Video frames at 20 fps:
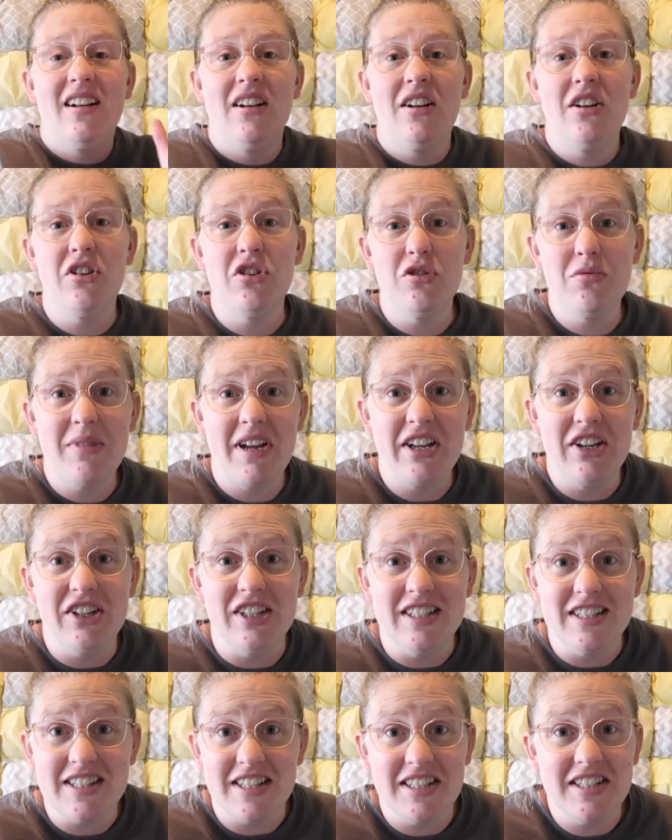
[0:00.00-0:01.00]
Oh my
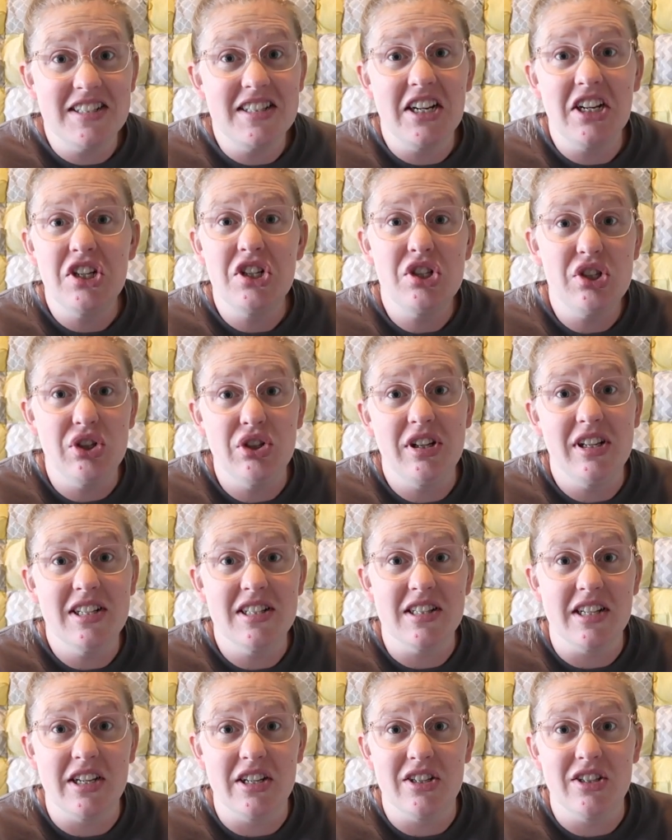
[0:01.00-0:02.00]
goodness, it is like 2
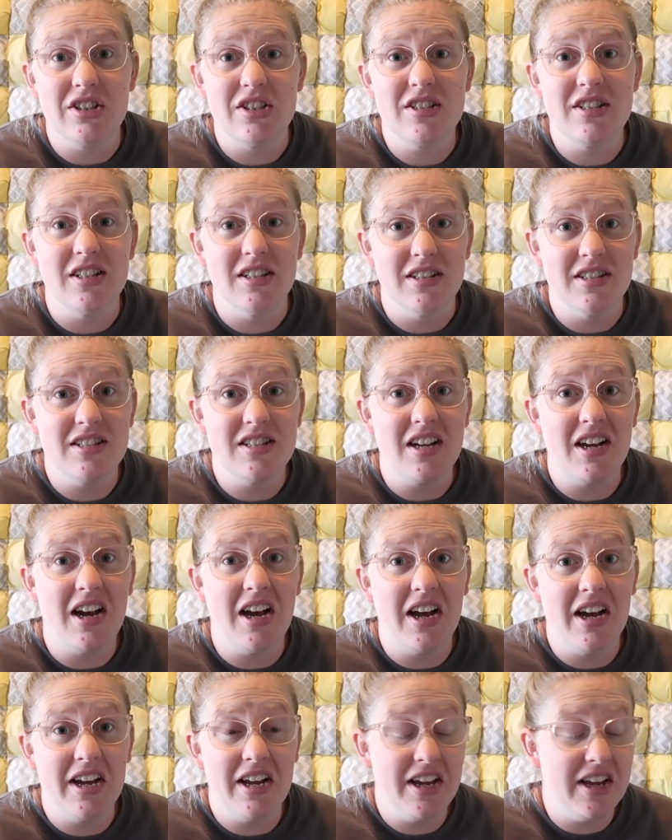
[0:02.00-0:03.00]
days later since
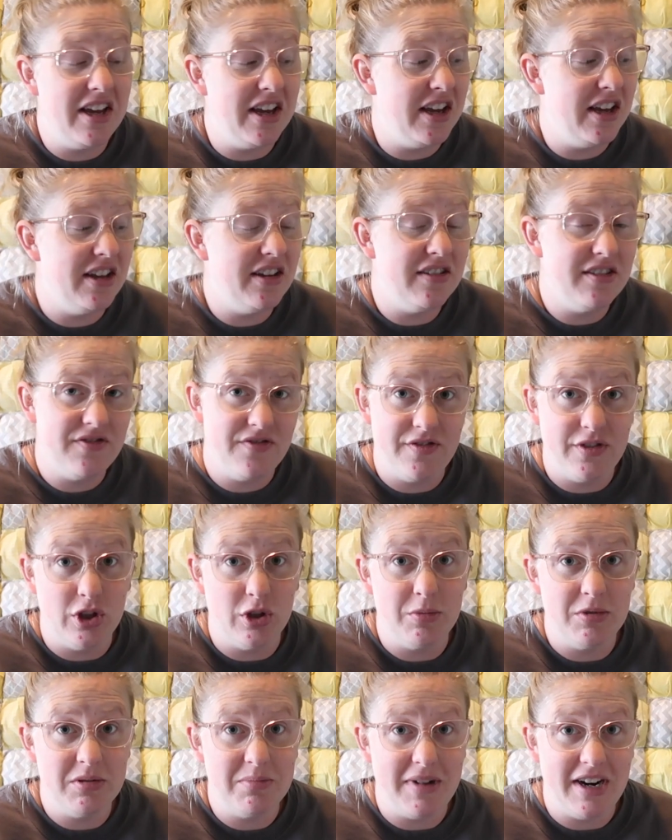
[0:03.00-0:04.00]
I
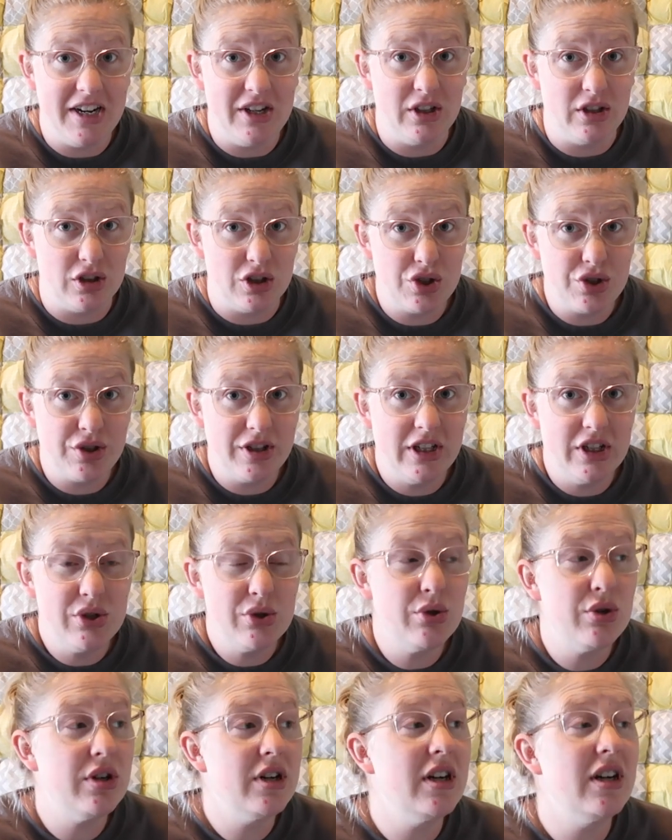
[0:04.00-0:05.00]
filmed my nursery
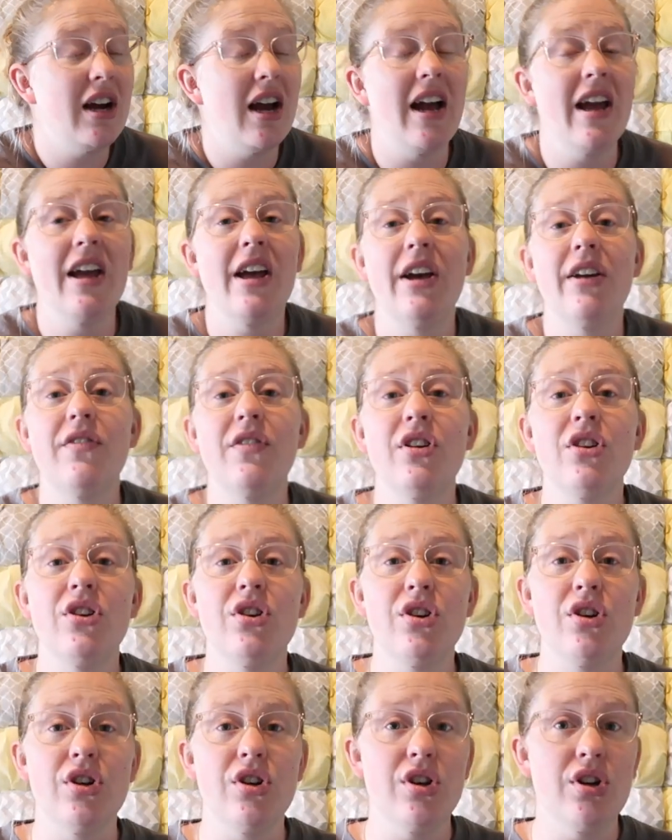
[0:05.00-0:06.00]
tour. I have
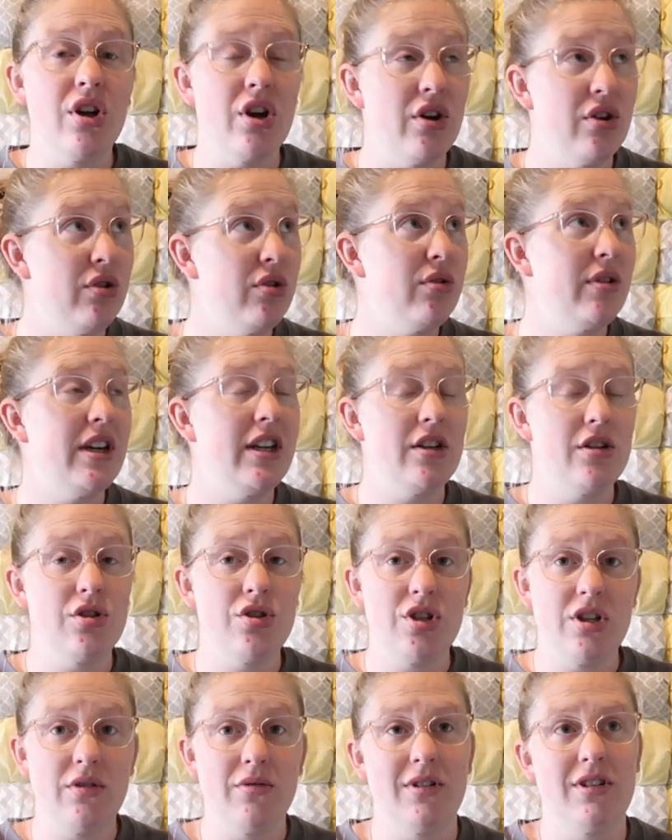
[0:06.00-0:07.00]
no
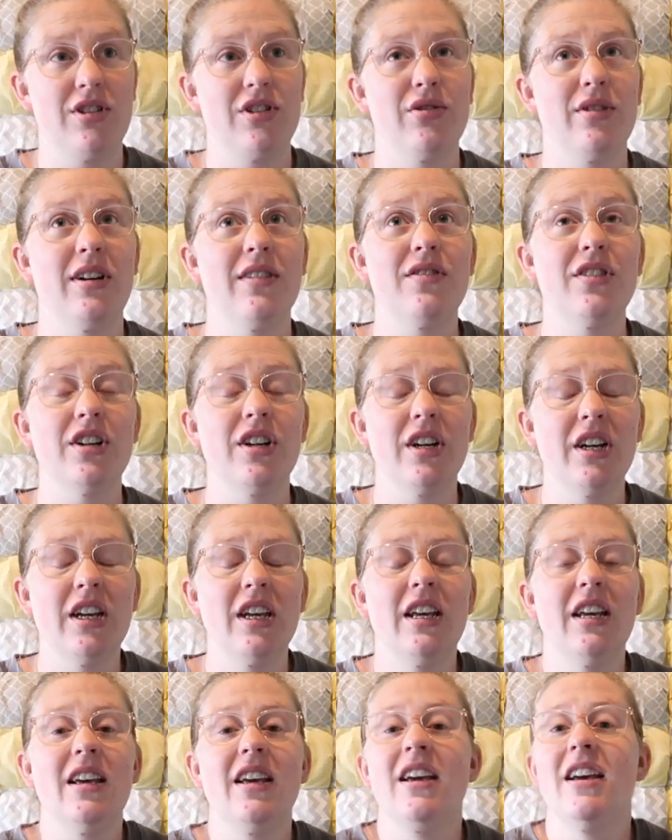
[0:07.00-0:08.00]
energy whatsoever.
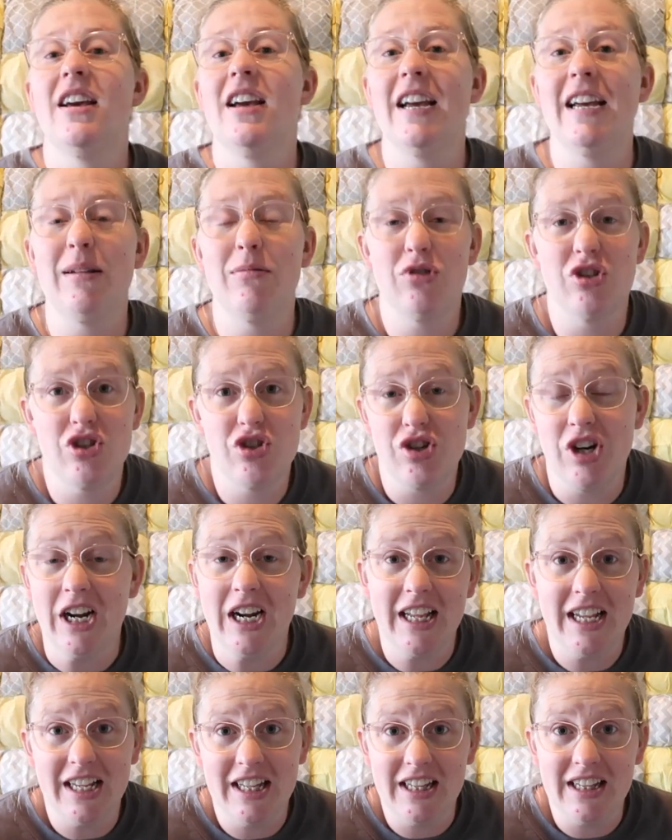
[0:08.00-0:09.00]
I am just trying
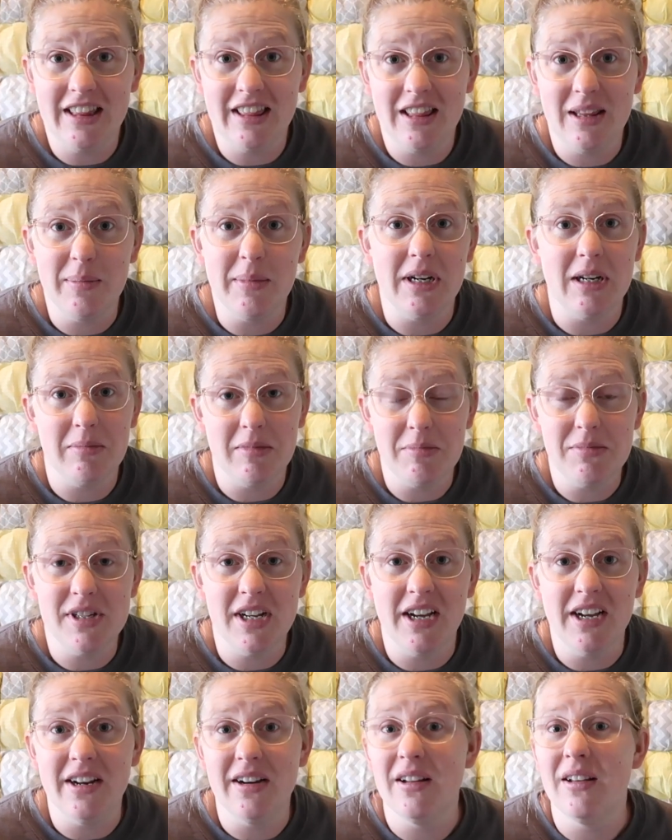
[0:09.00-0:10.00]
to get the minimum
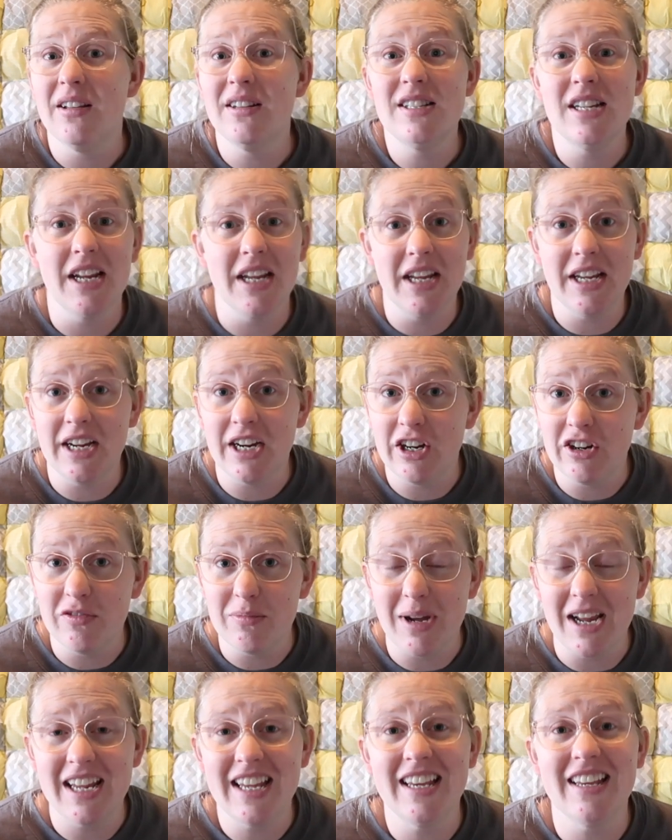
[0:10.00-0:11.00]
done, taking care of
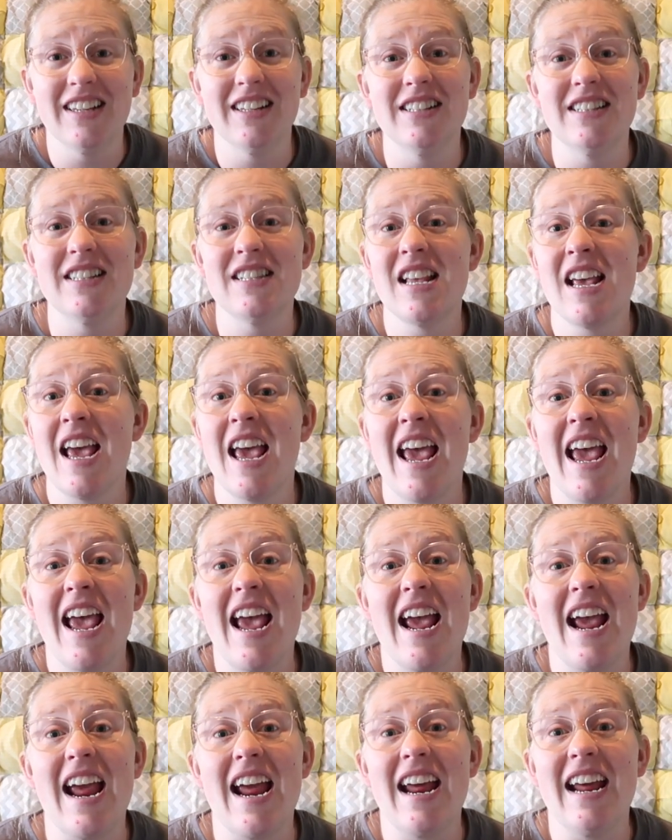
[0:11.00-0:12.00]
my kids,
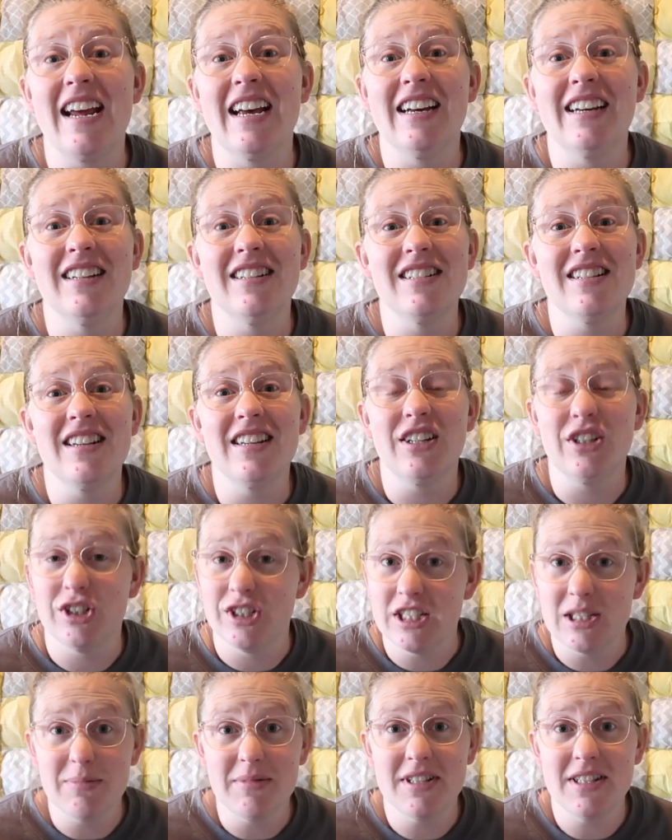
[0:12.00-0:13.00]
and
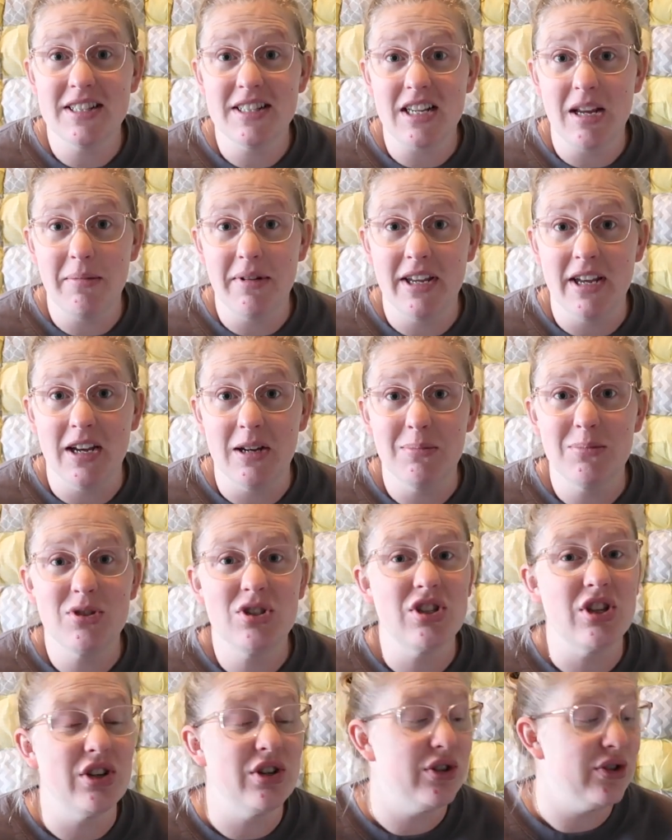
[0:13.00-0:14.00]
Christmas is coming up,
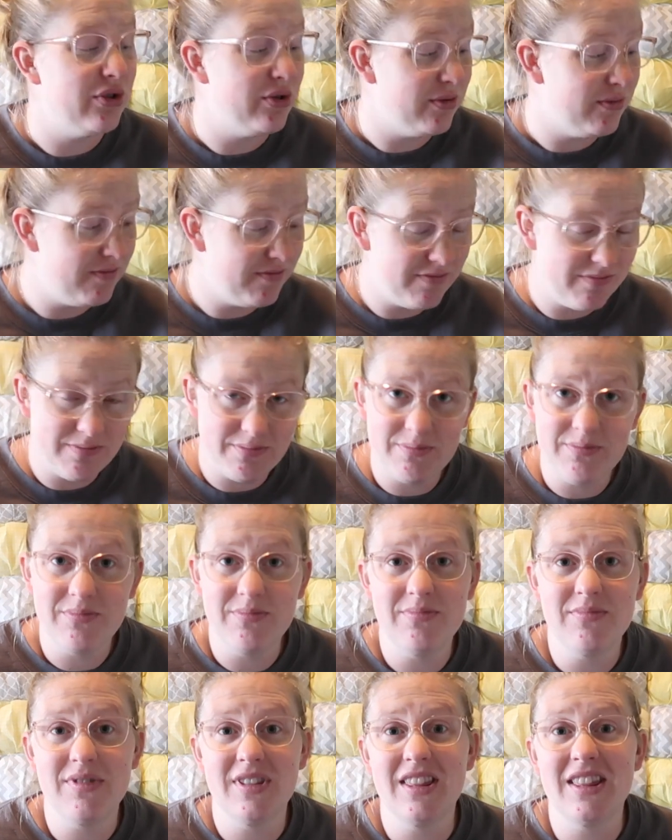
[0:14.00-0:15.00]
so
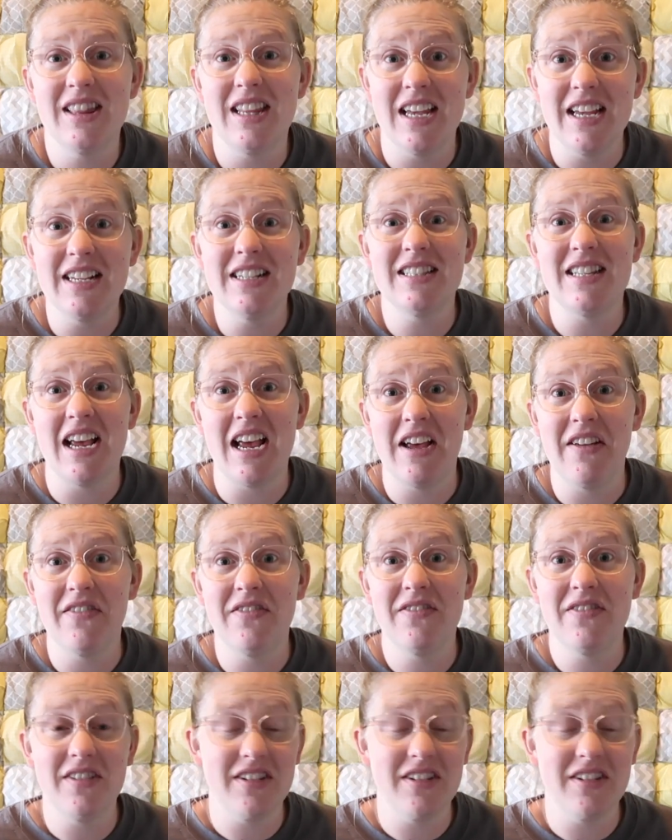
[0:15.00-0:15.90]
things had